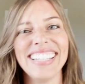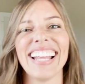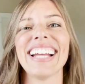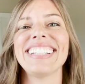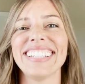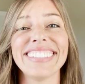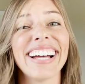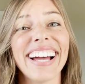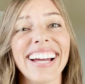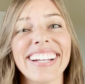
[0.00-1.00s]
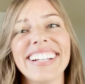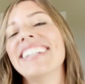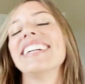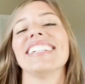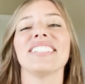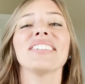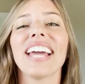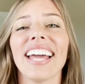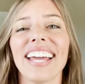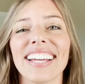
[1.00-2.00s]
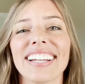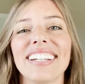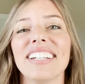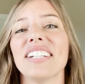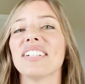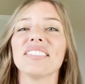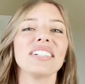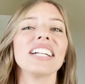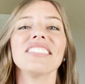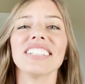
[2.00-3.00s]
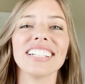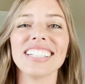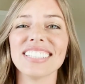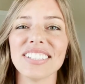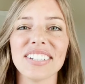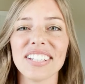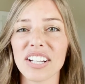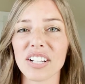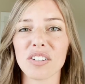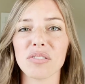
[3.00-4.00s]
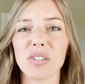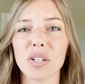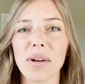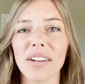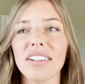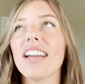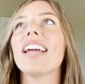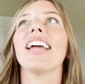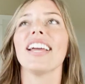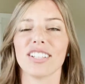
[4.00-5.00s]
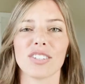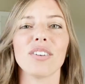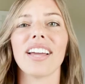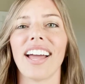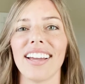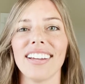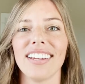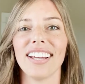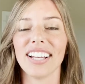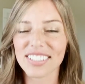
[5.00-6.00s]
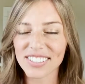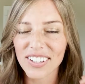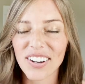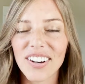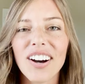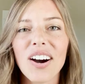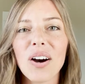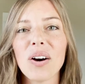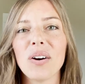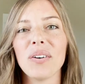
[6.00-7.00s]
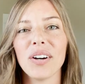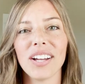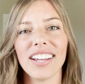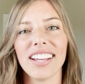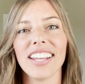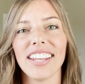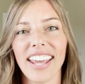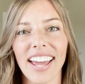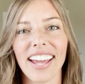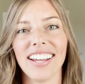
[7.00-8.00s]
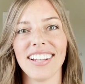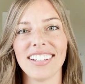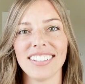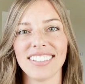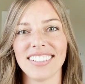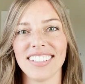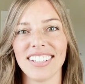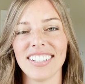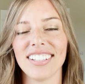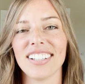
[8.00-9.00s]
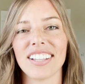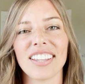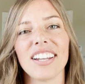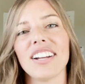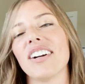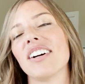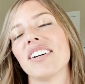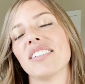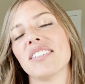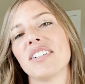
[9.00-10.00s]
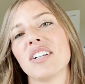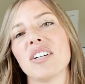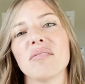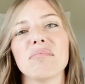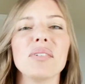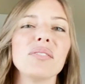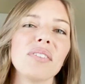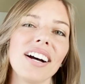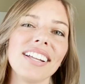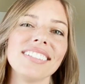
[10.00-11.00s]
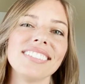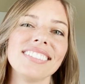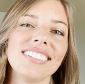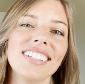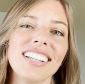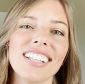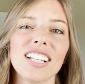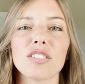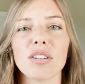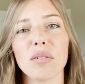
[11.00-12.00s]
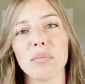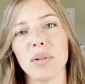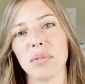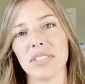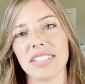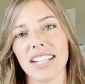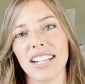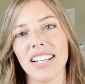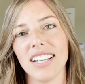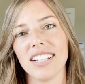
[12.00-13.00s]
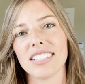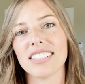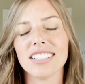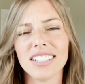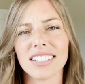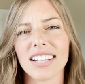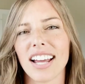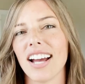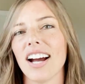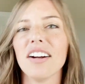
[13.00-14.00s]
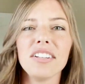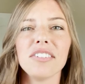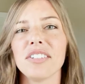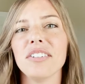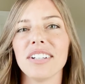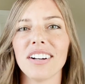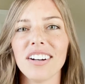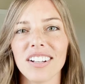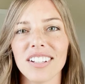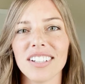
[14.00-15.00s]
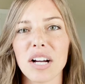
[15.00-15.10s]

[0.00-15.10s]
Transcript: That's a lot. It's okay. Whatever it is you didn't hit your floor about, it's okay. It's okay. Let it go. Move on. That's why when people say, "Justine, how do you do it all?"